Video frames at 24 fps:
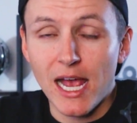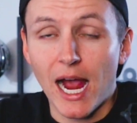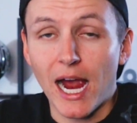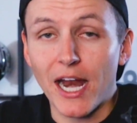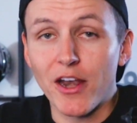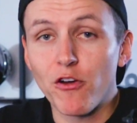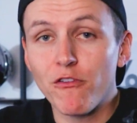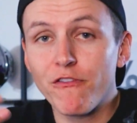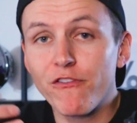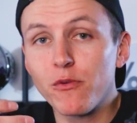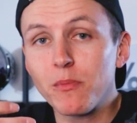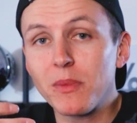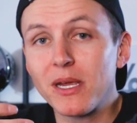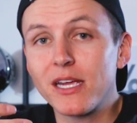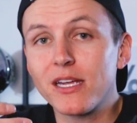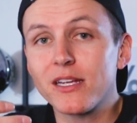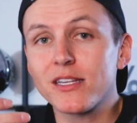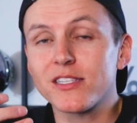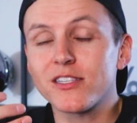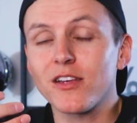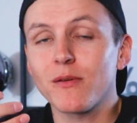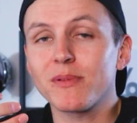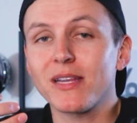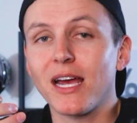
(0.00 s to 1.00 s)
I know for me,
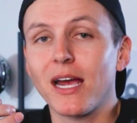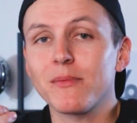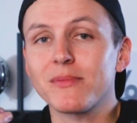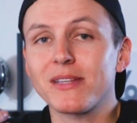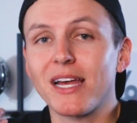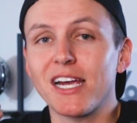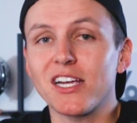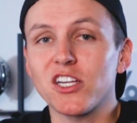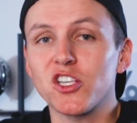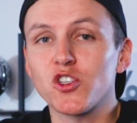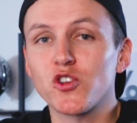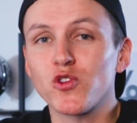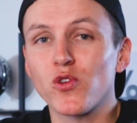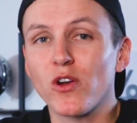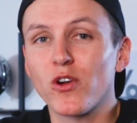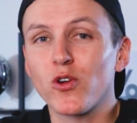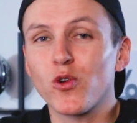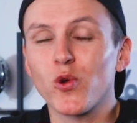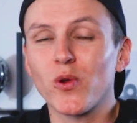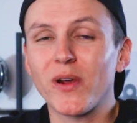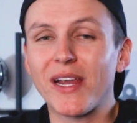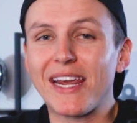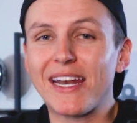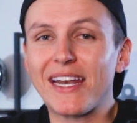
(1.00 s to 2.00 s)
sometimes I
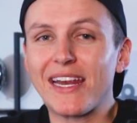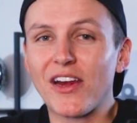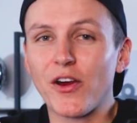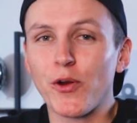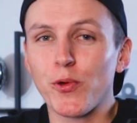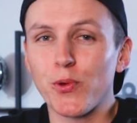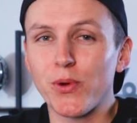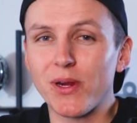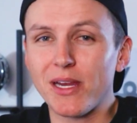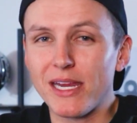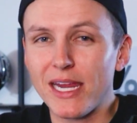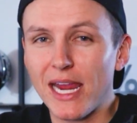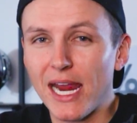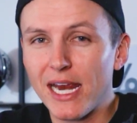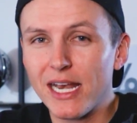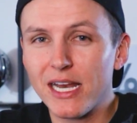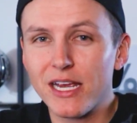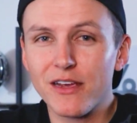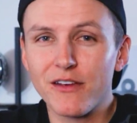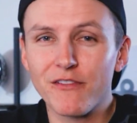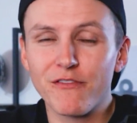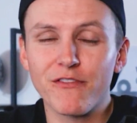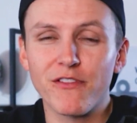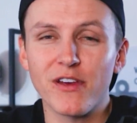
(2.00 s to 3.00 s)
struggle getting
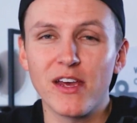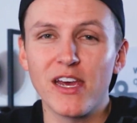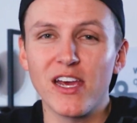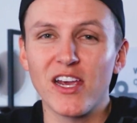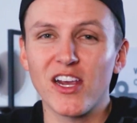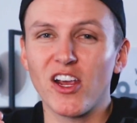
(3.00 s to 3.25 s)
creative,